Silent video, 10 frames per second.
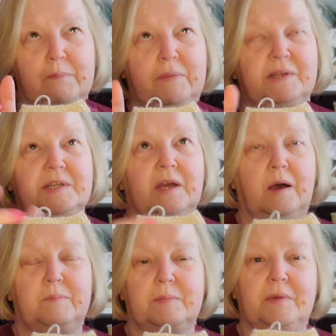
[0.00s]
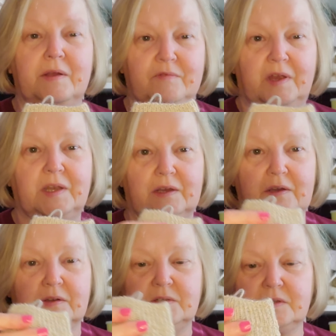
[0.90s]
Petty Harbour by Raina
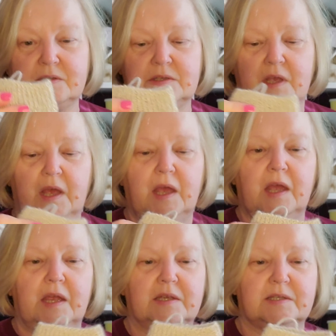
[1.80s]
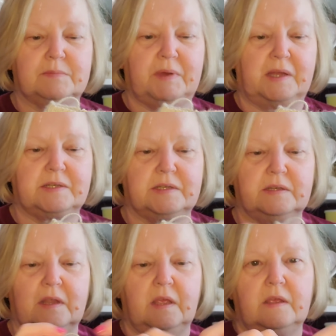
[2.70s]
Curtis is the pattern.